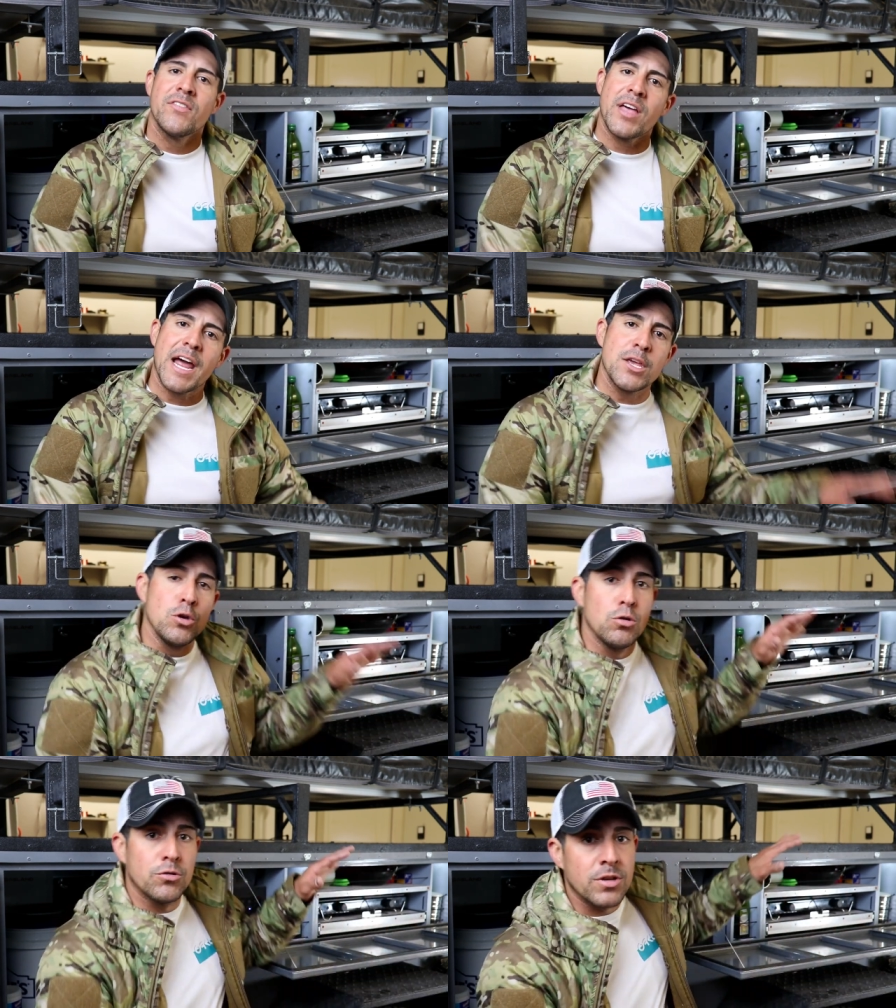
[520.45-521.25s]
that I
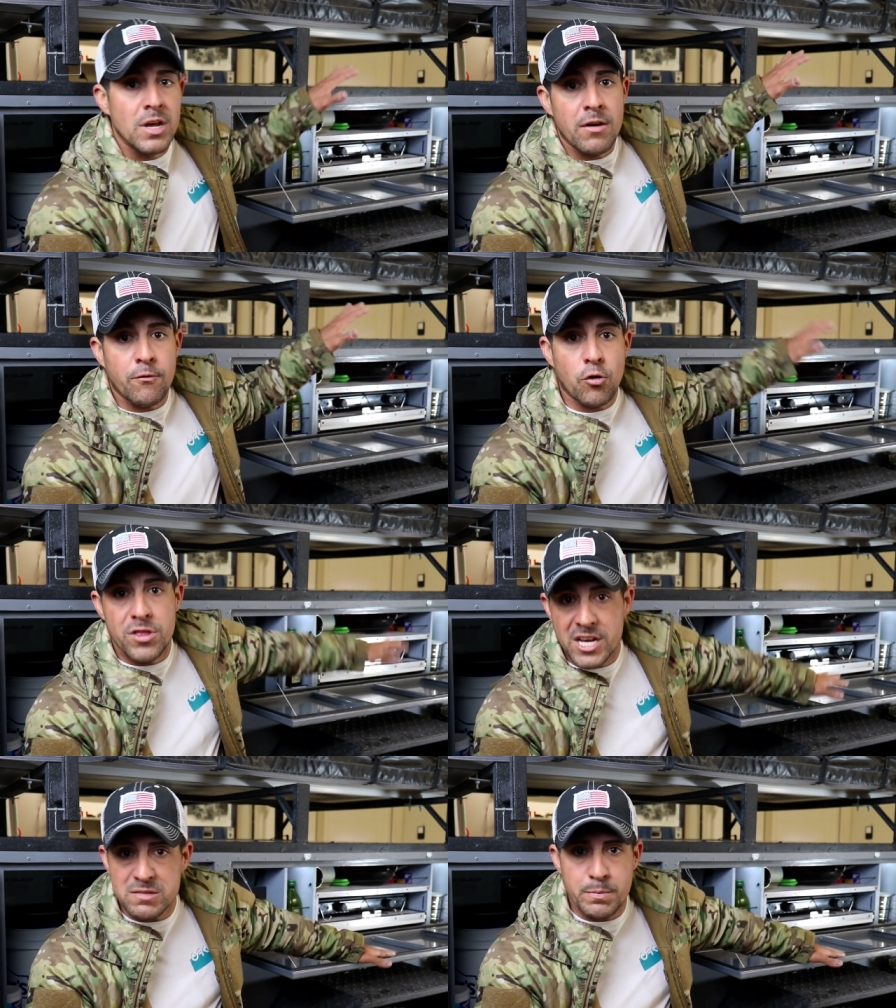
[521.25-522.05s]
use for
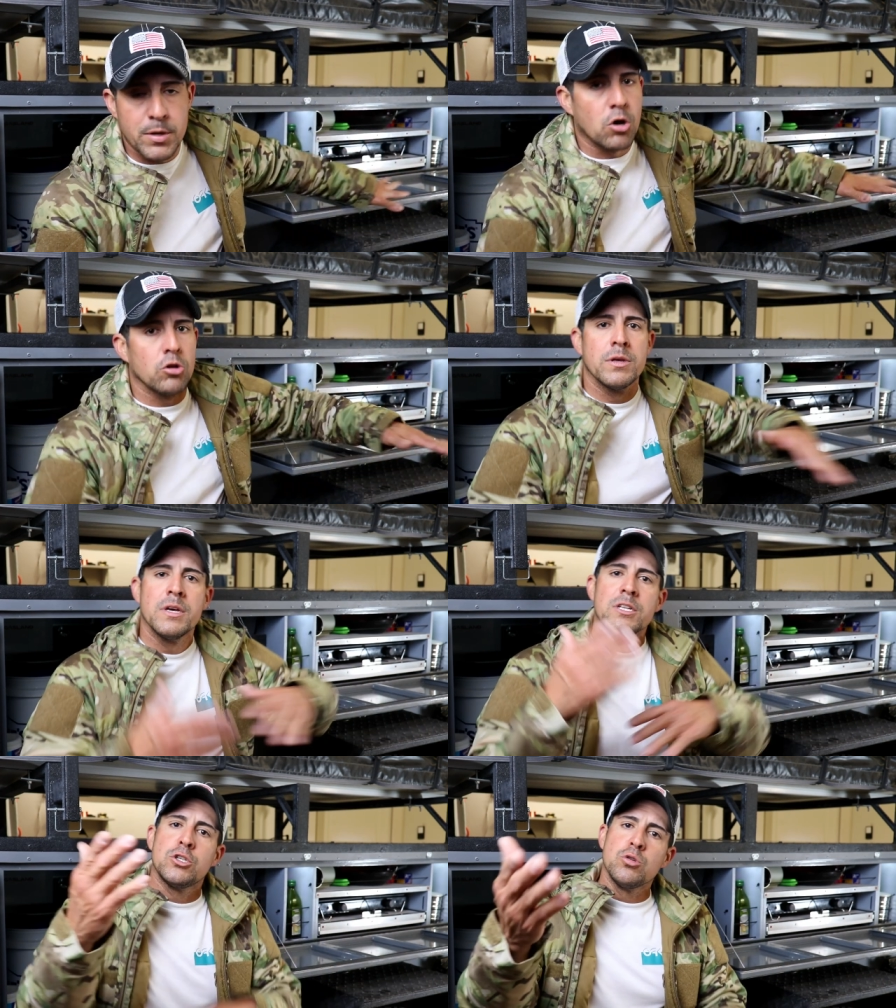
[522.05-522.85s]
this build,
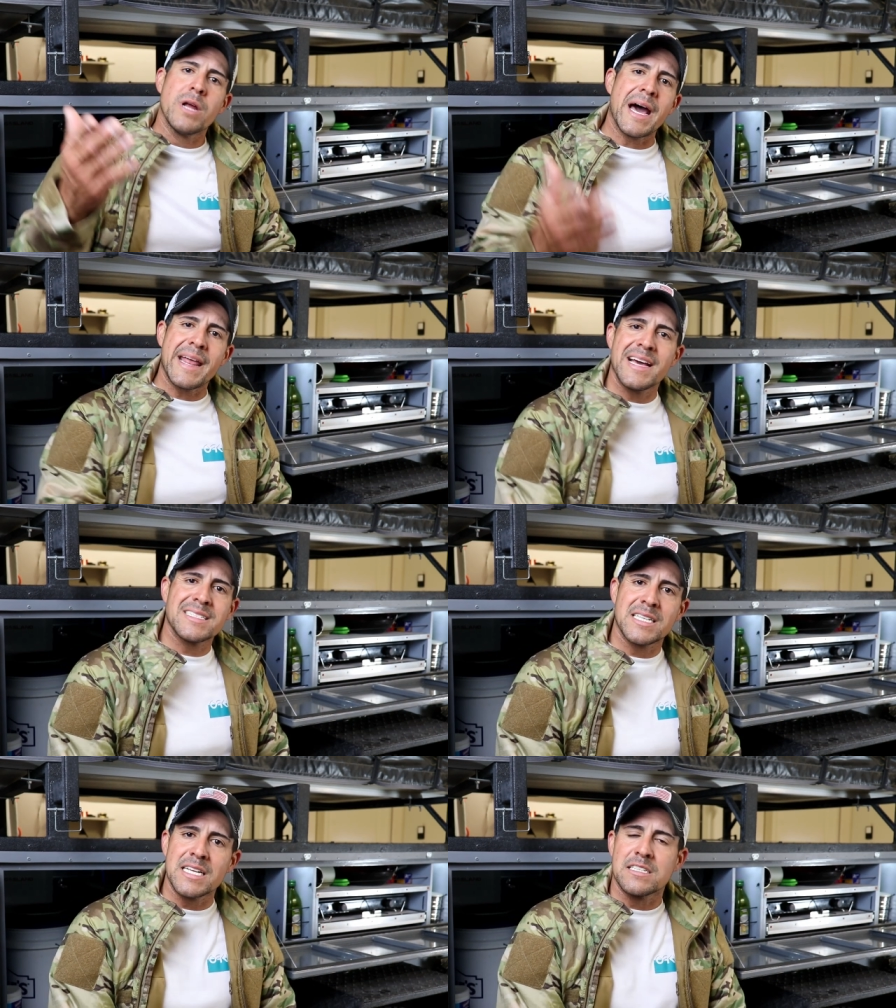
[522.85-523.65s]
do not
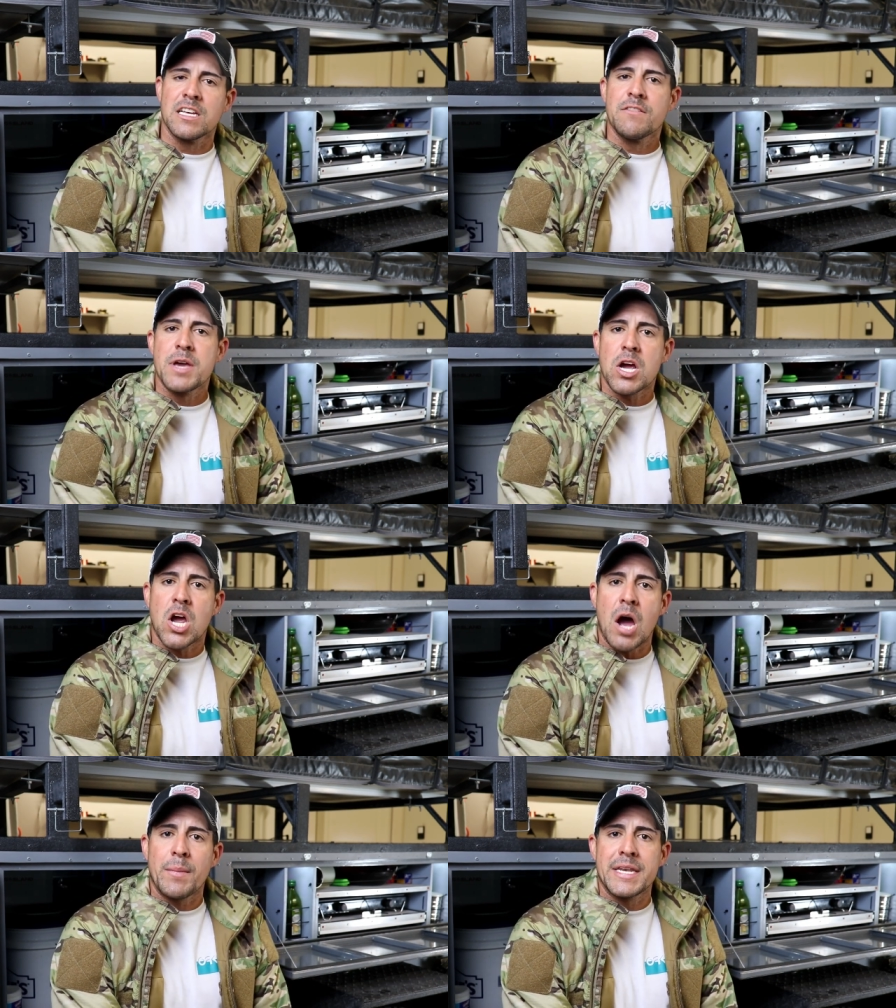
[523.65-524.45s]
hesitate to leave me a
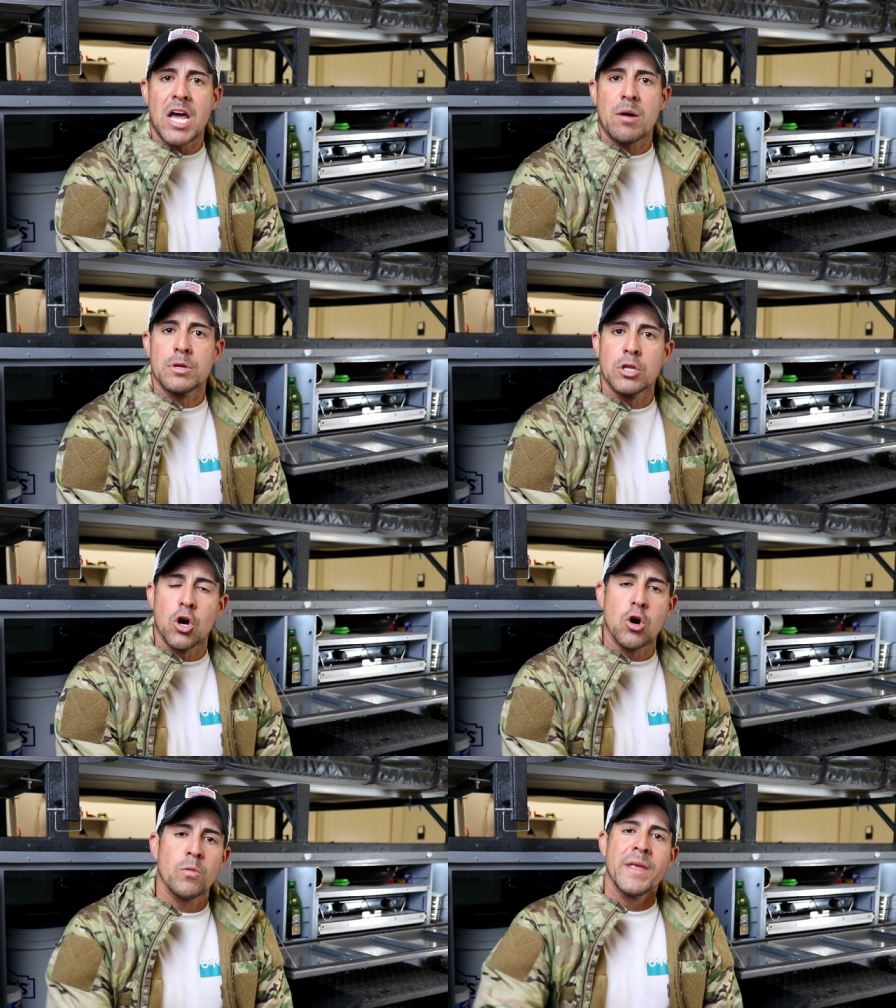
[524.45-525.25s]
comment down
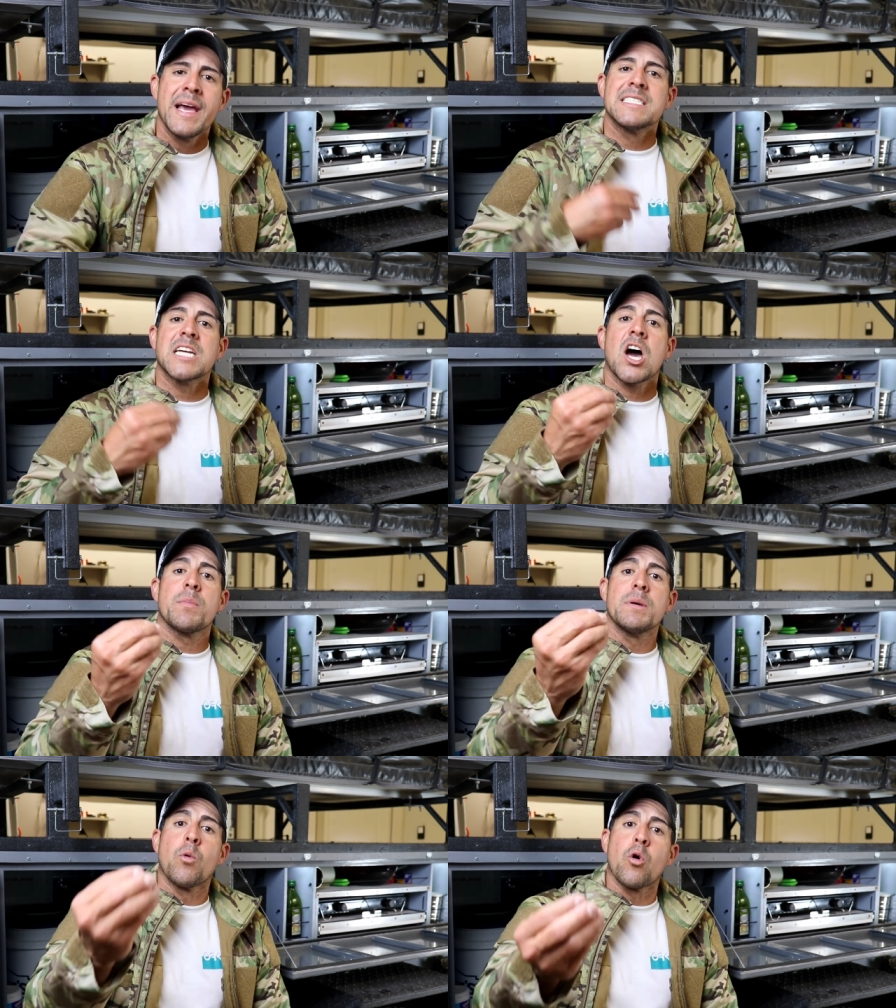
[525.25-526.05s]
below as
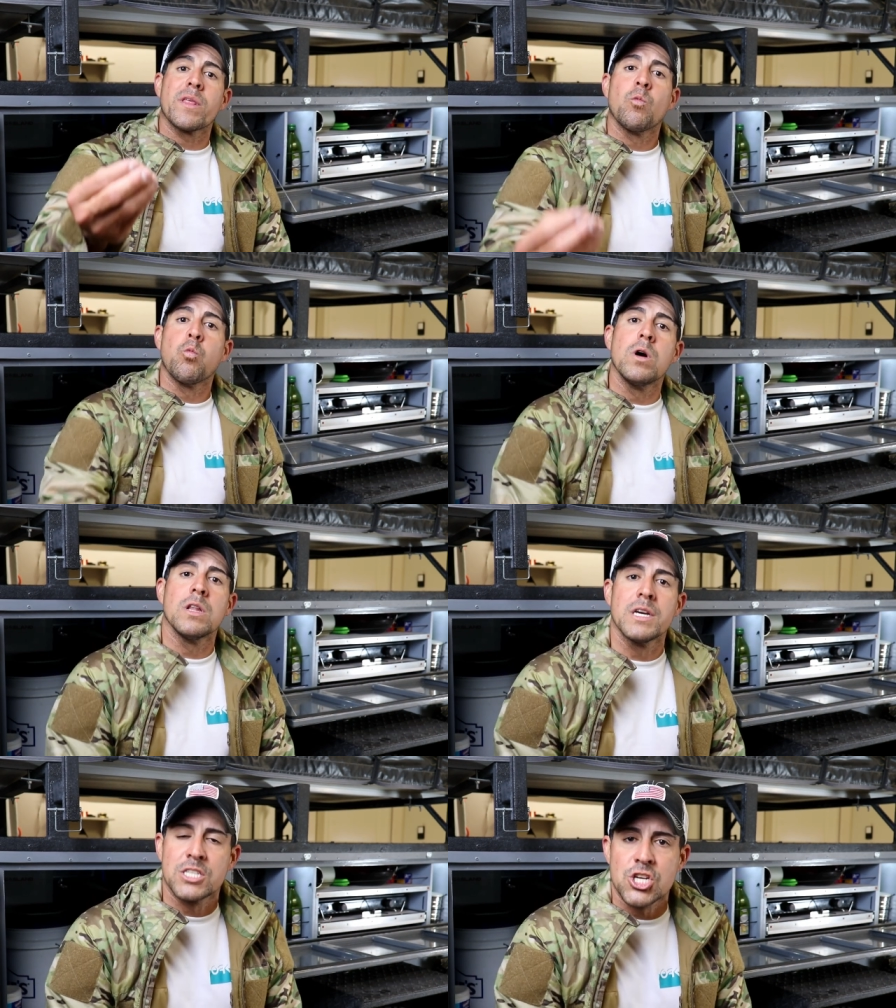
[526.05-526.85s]
I'll be more than
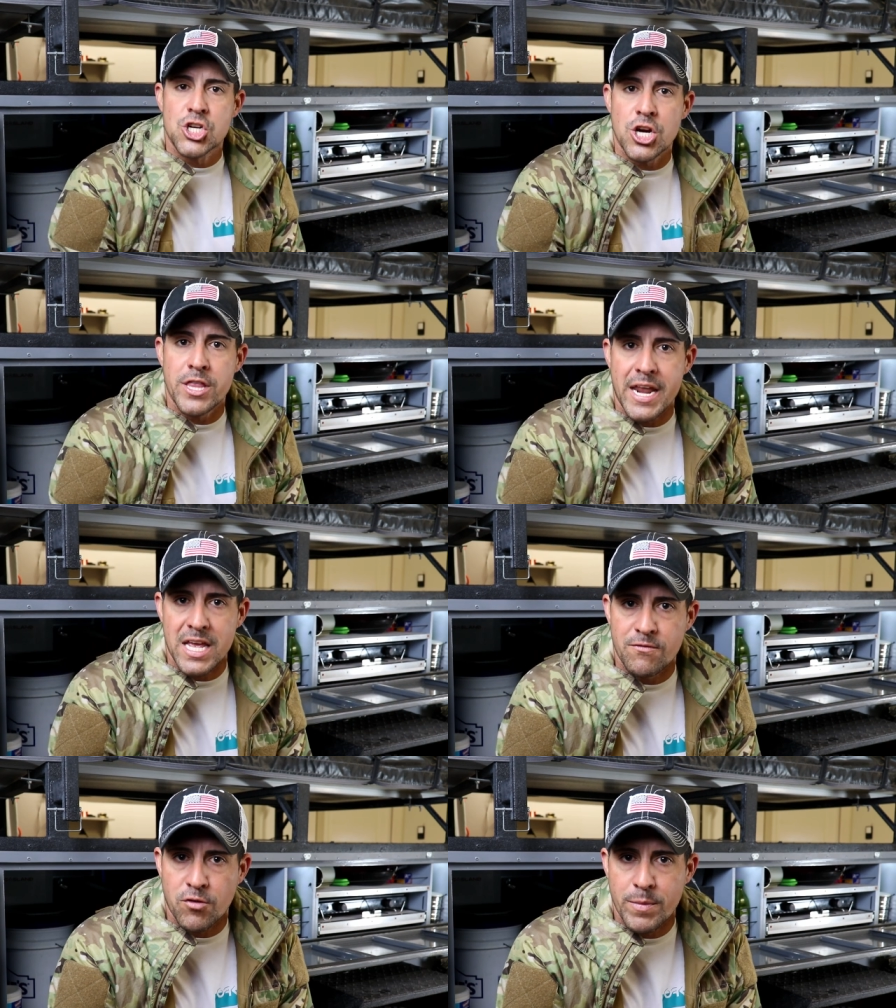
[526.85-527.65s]
willing to share
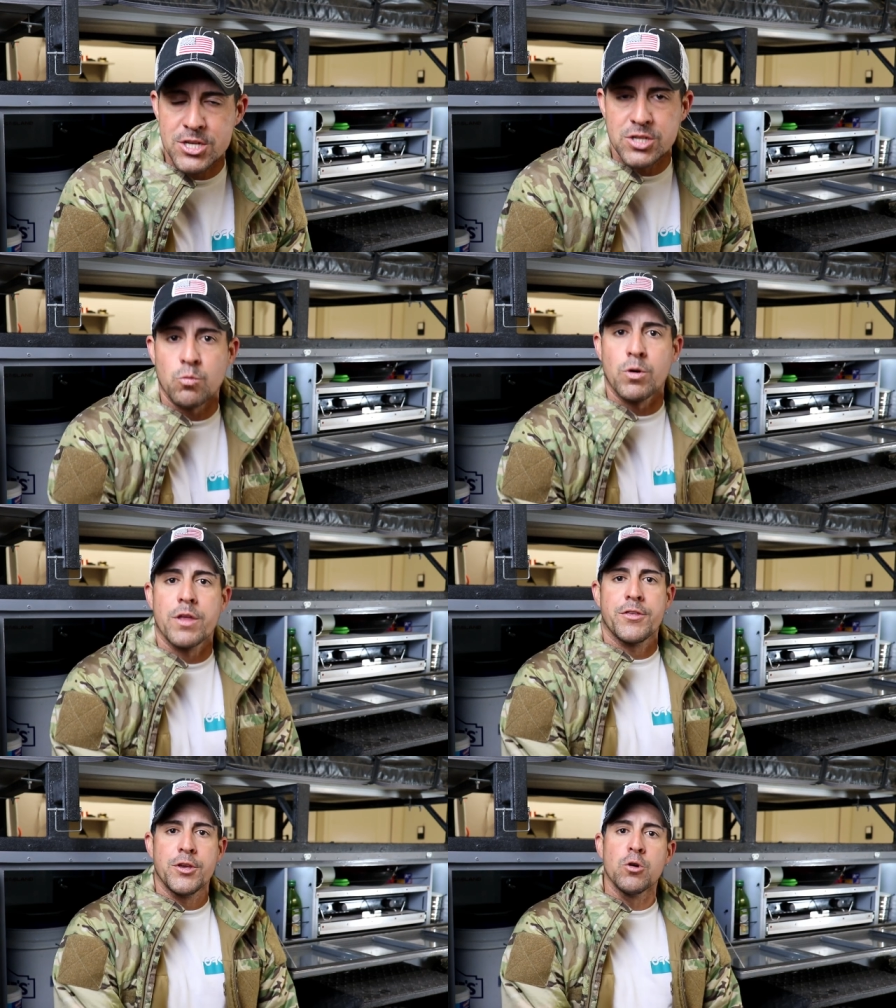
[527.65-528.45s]
that information
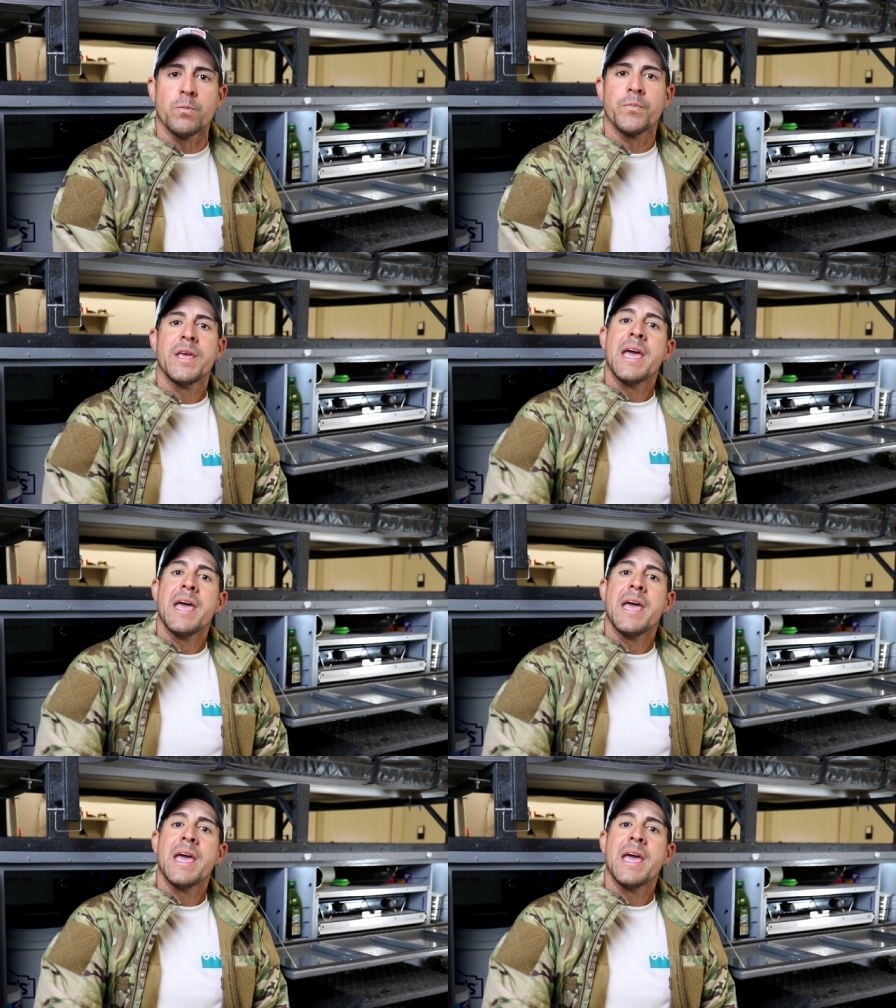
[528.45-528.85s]
with you.